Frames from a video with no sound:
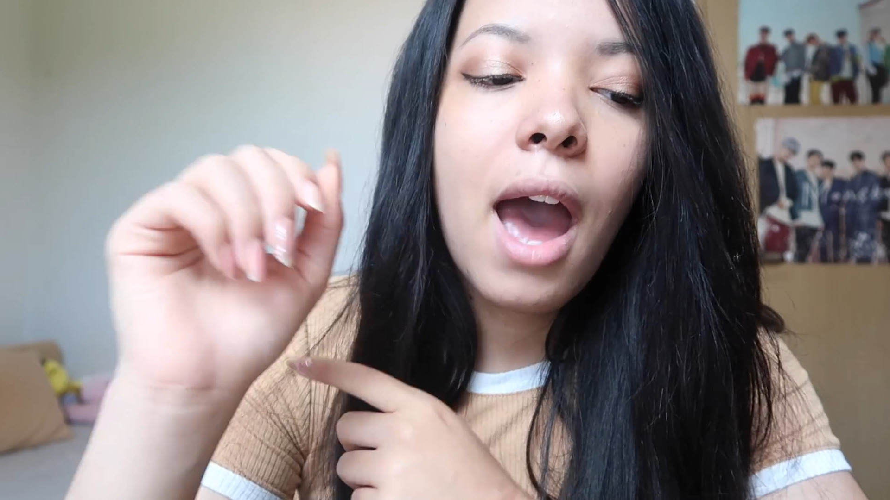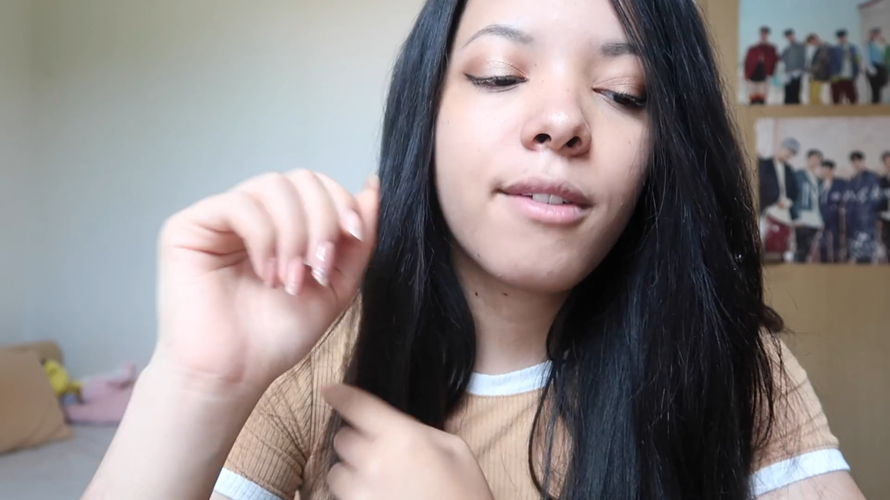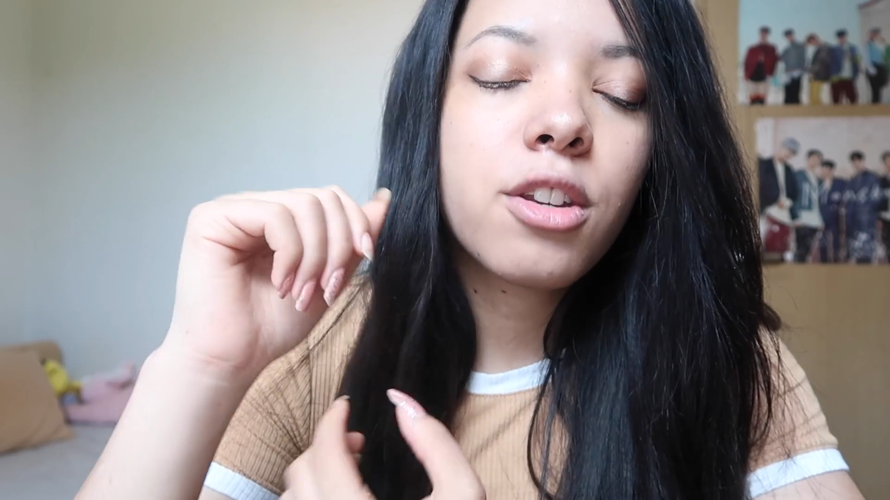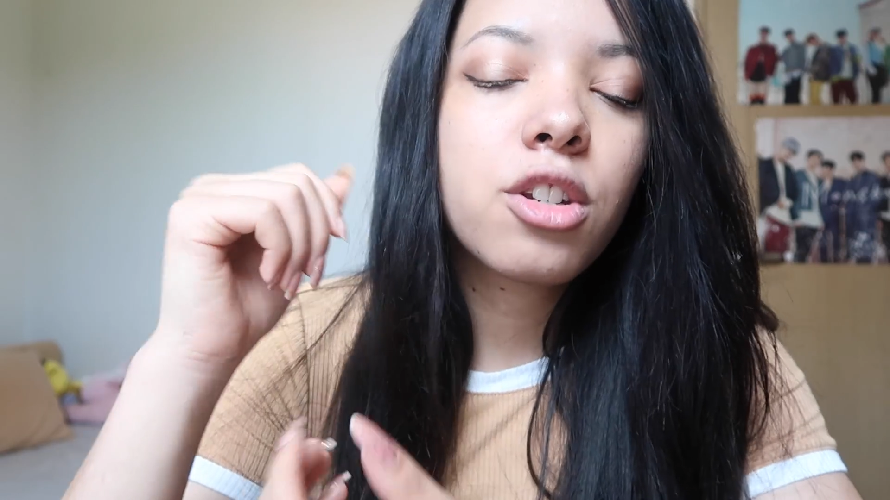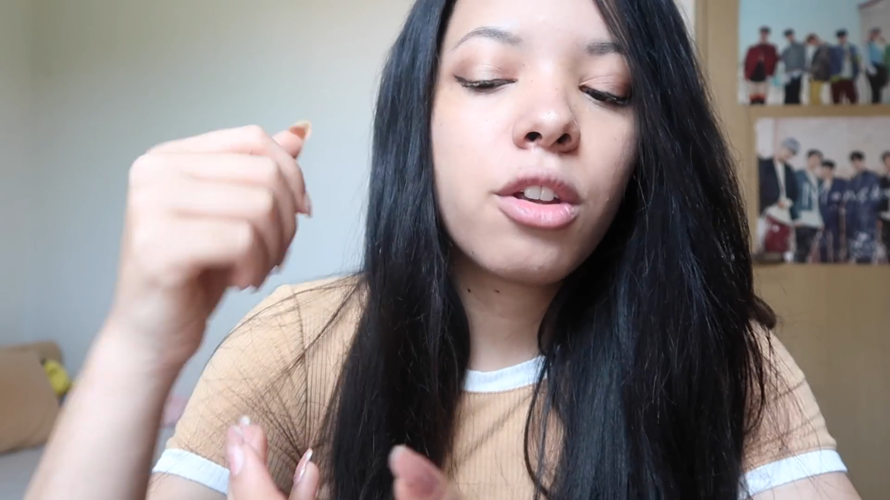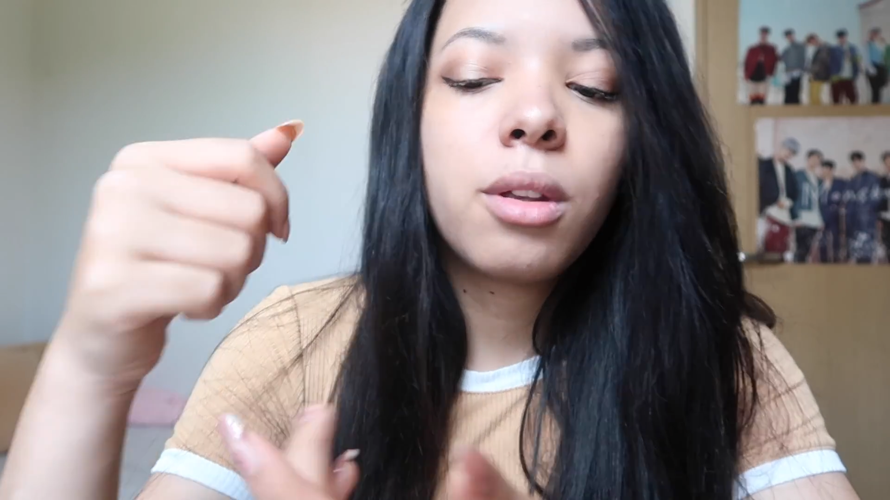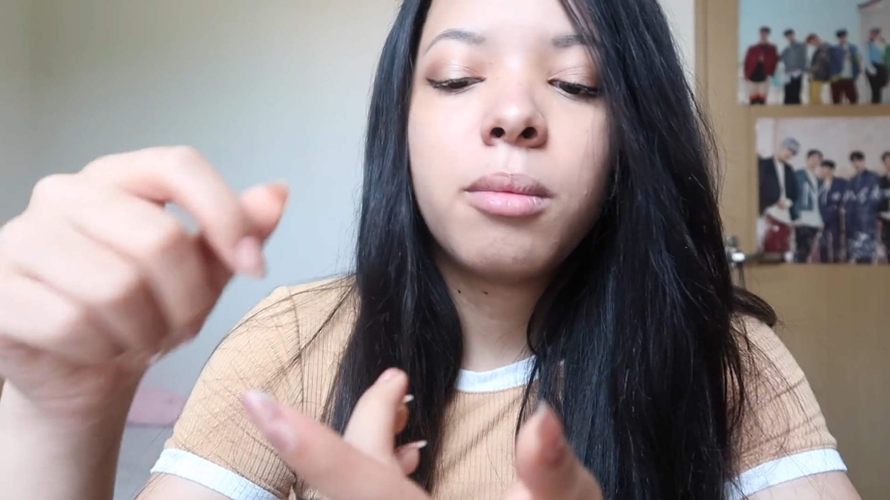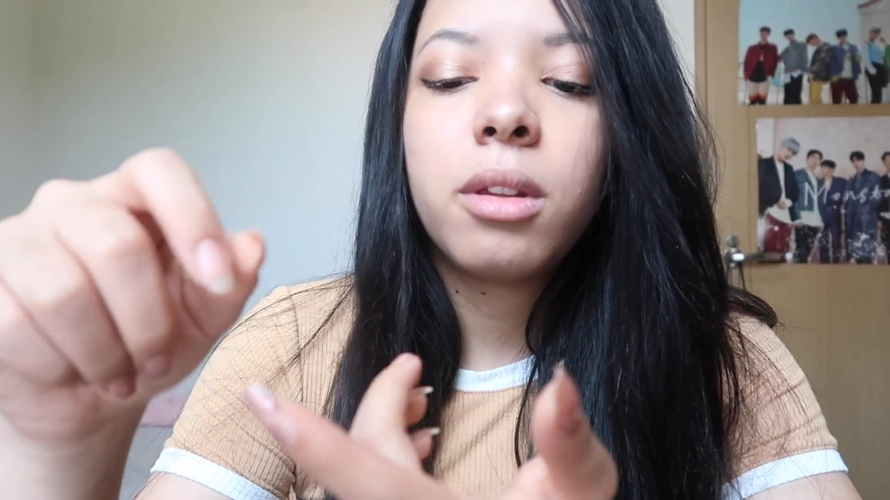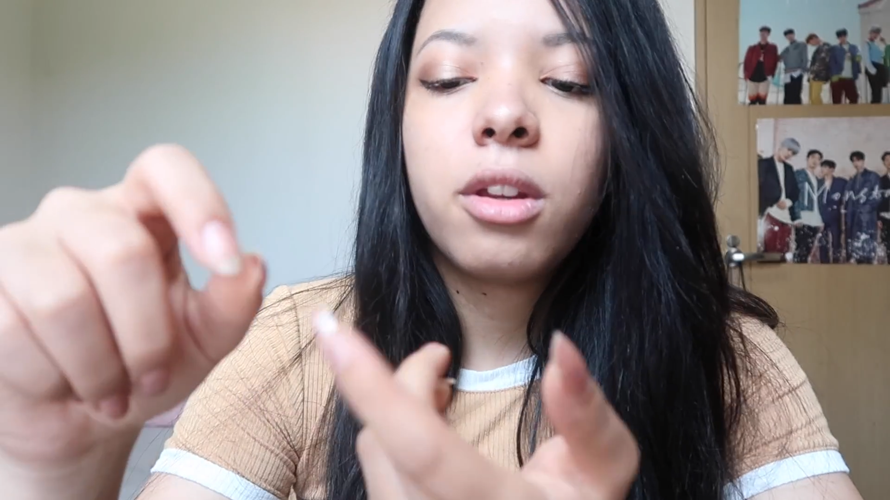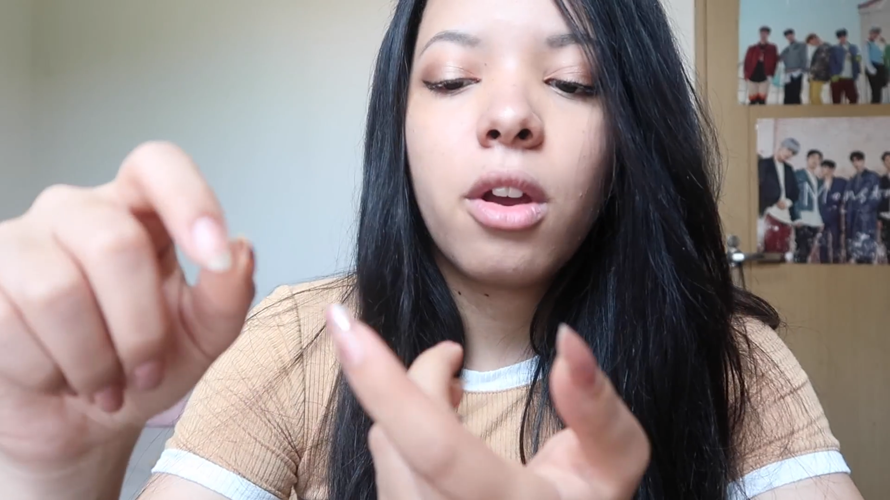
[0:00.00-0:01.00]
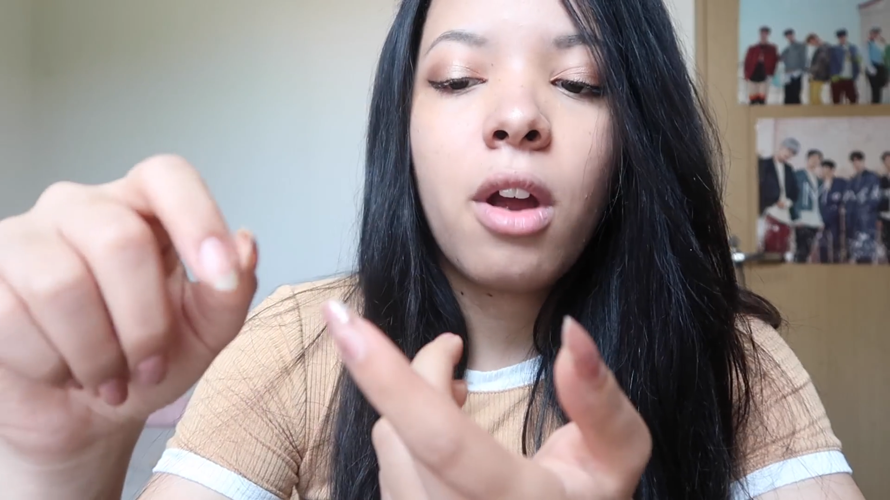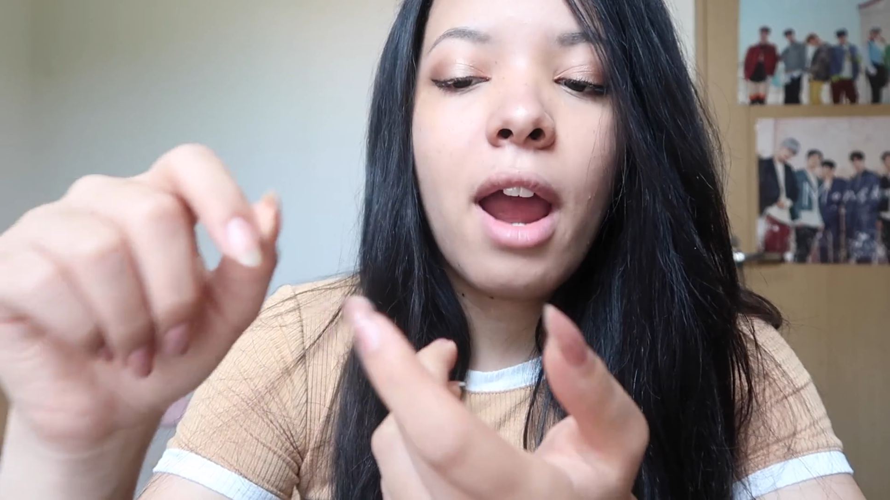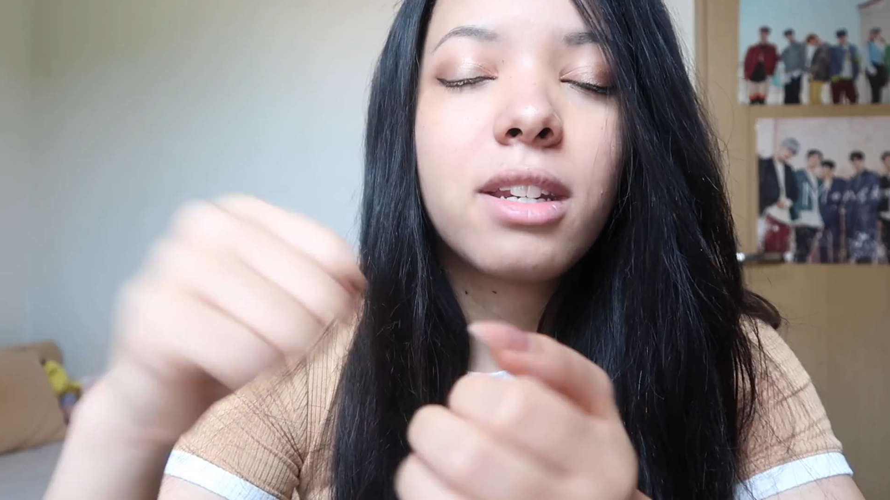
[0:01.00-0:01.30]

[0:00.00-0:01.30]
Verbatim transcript: After you show them your